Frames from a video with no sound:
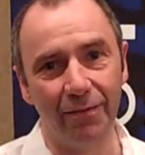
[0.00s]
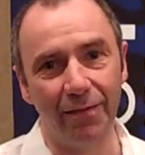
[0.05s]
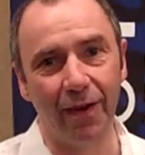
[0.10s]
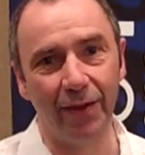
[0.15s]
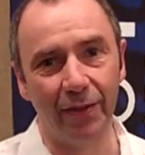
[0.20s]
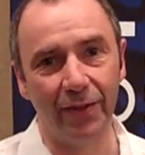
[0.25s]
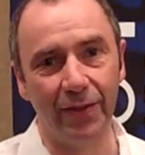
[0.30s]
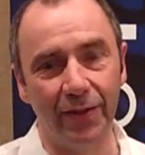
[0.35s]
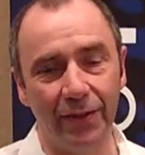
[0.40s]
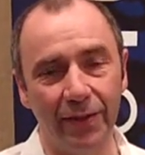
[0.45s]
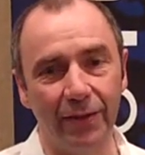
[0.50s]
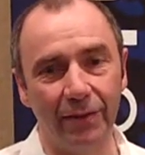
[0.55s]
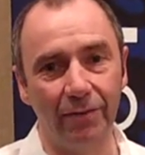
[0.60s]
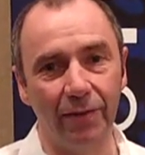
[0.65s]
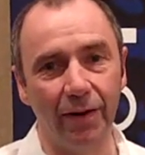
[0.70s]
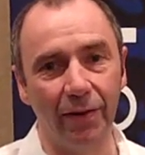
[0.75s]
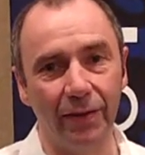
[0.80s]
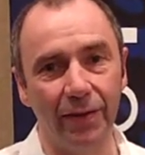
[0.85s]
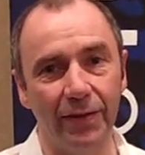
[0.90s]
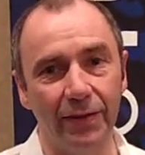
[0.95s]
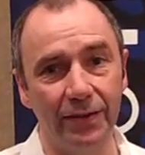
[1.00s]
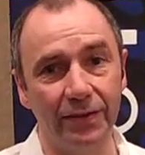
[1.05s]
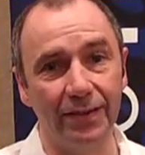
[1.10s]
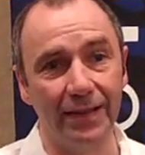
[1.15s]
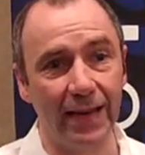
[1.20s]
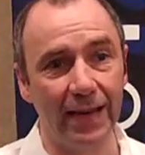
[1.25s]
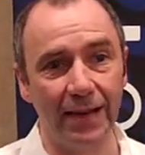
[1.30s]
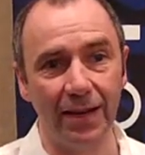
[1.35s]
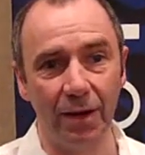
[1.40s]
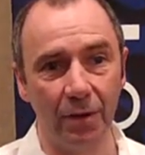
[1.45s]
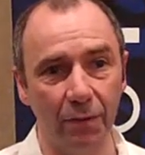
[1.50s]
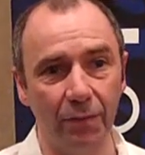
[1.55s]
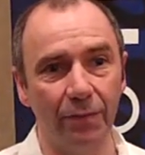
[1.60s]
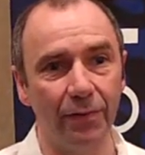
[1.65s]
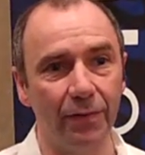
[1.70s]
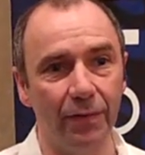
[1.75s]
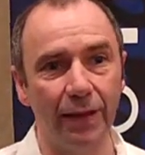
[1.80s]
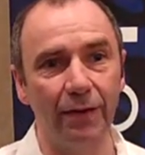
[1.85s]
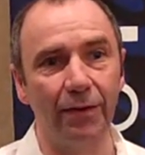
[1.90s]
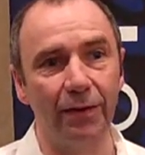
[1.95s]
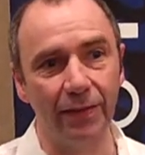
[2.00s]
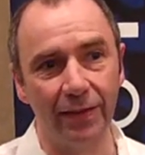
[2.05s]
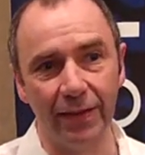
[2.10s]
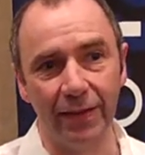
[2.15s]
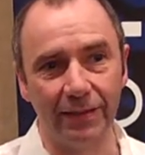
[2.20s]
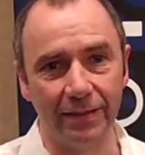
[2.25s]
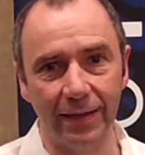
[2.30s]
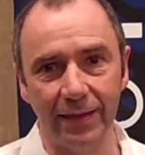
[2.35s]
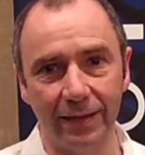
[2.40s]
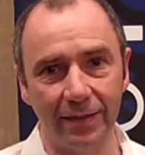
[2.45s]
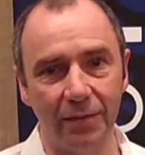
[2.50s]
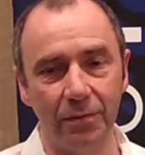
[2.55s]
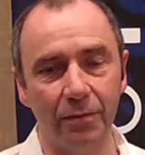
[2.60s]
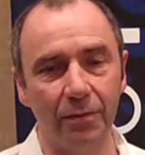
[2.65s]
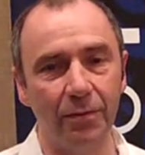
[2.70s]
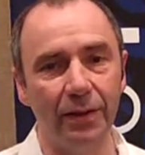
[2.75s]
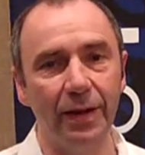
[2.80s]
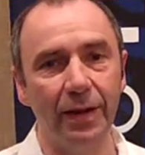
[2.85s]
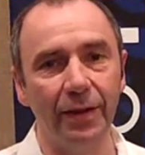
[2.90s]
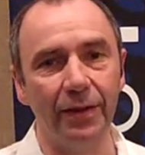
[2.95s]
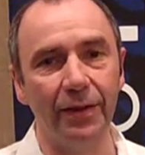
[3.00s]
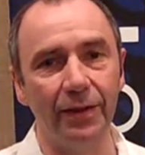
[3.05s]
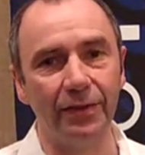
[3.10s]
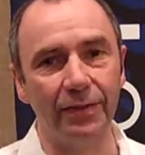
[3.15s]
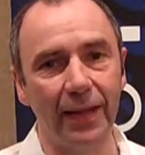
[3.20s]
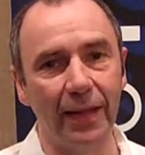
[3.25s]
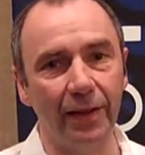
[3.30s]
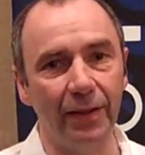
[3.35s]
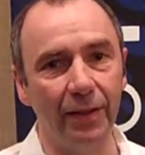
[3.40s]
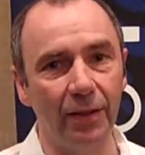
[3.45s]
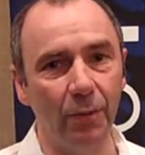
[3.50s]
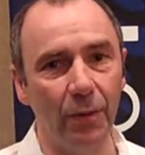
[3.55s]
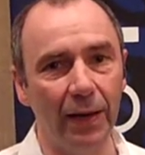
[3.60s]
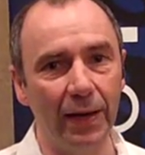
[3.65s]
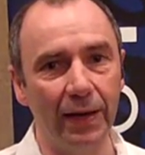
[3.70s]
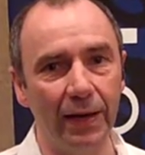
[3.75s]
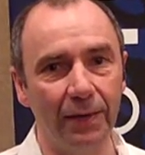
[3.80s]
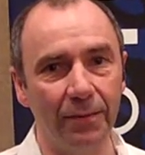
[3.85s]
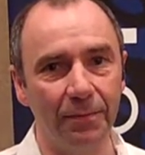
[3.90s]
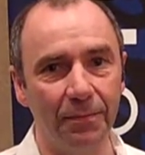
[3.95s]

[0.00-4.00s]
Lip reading: rather than say, no, there are these things that stand in the way.